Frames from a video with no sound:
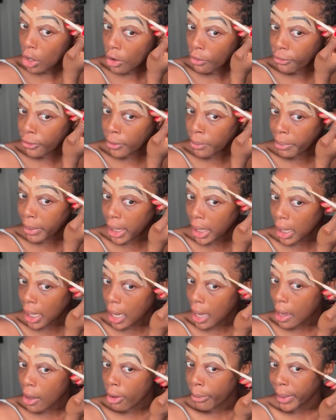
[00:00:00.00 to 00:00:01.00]
For
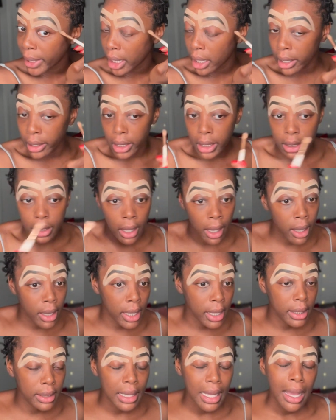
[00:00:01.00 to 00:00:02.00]
me, I'll be honest,
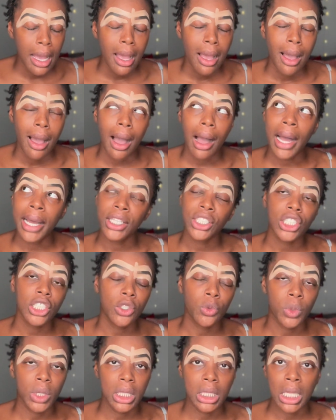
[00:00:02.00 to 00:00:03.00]
guys, I
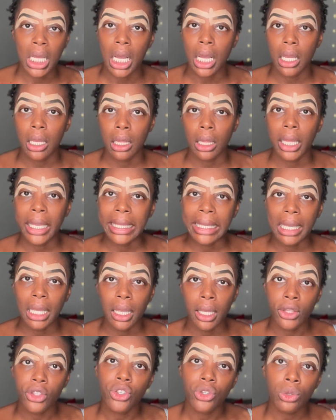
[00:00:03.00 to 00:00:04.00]
just was not like
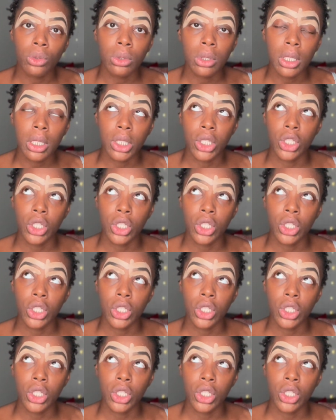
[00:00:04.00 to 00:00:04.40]
into it.